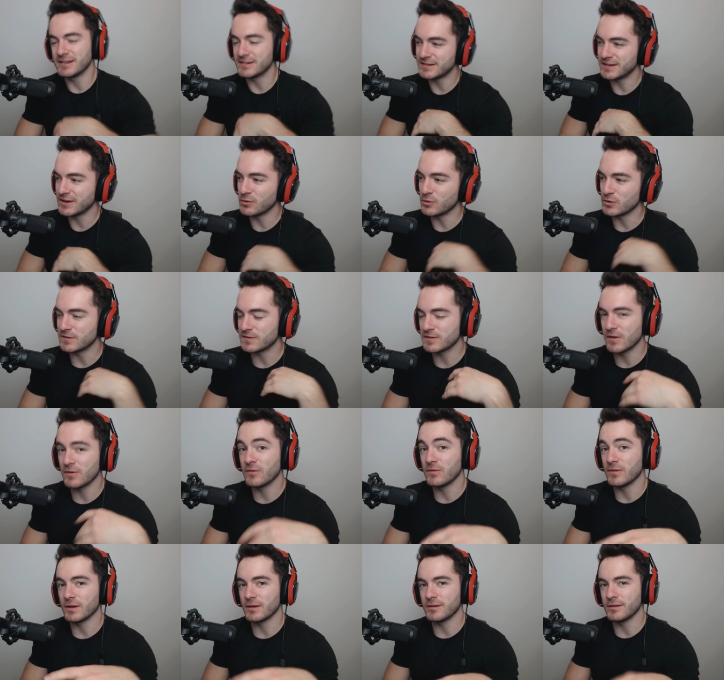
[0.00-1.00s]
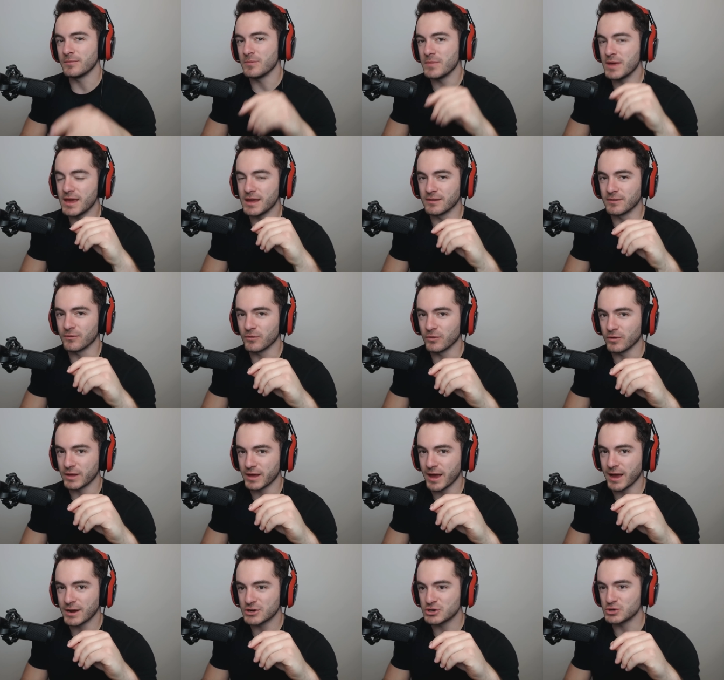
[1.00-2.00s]
seeing what some of it could mean for
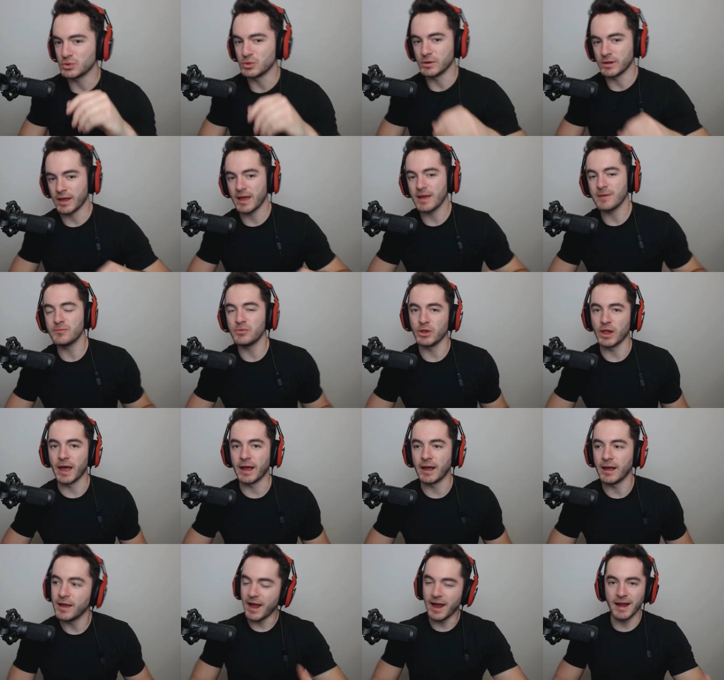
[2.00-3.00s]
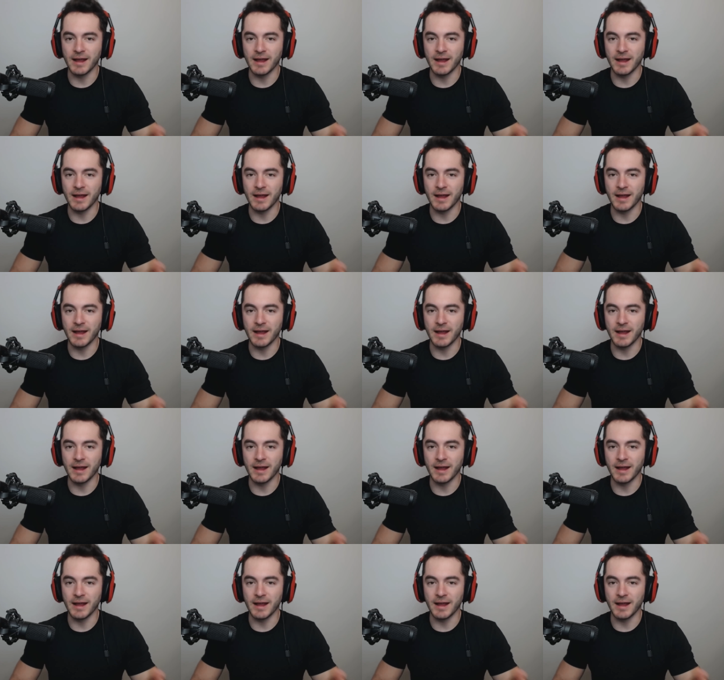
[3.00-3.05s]
the actual gameplay.